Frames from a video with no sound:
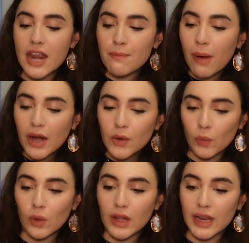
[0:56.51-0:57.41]
In part
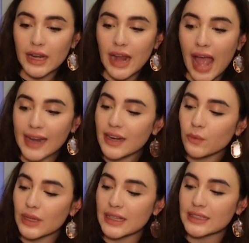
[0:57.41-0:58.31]
1, I
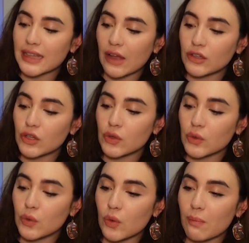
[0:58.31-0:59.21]
didn't really tell
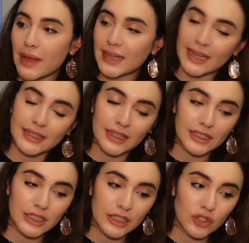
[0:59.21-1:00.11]
you my
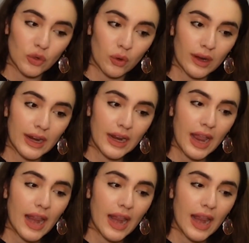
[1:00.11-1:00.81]
ADHD story,